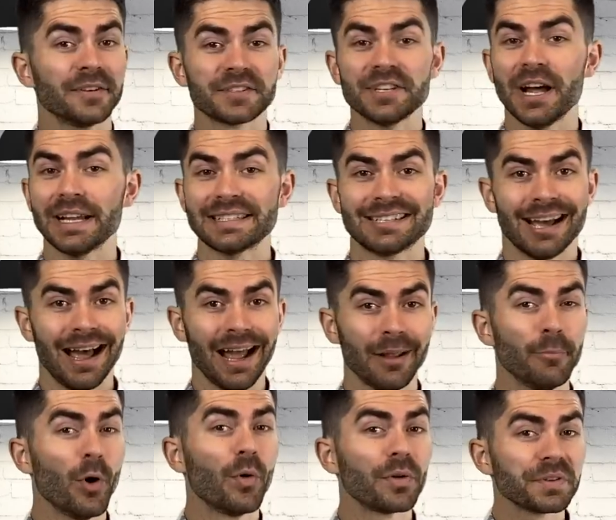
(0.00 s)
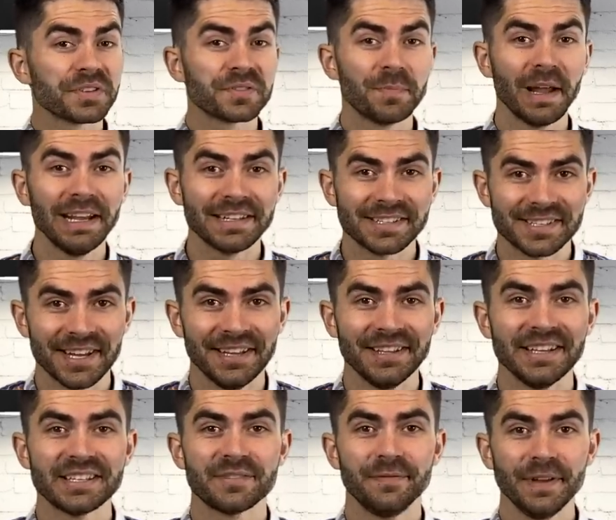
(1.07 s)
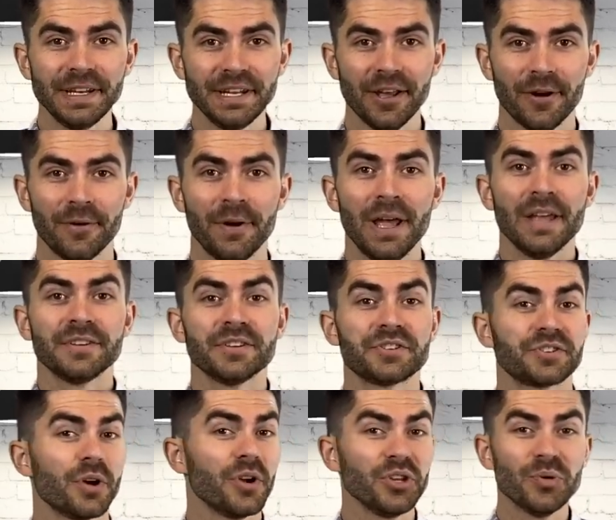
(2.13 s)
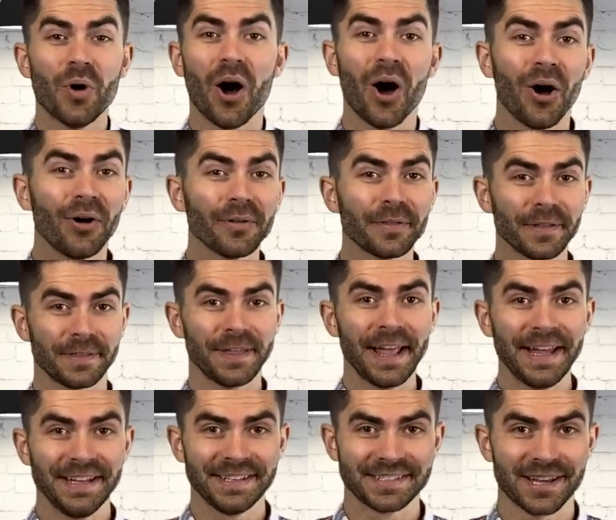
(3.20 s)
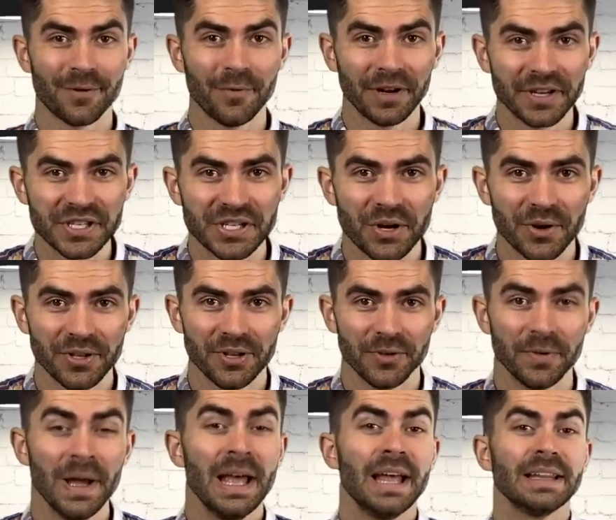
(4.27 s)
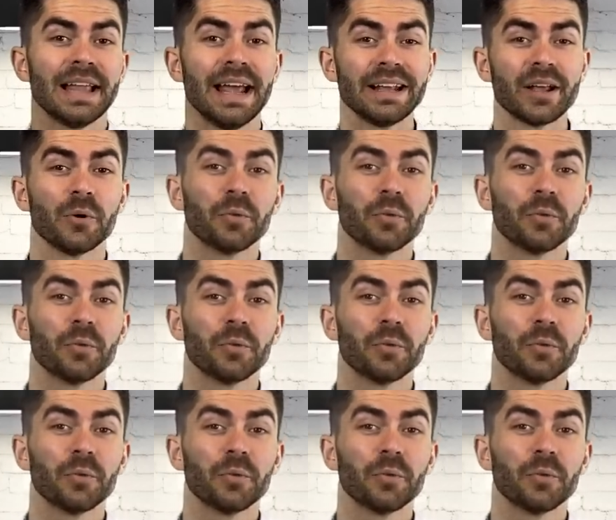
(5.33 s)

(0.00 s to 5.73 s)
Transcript: there's not time or space in this video to show you all the things I want to show you, like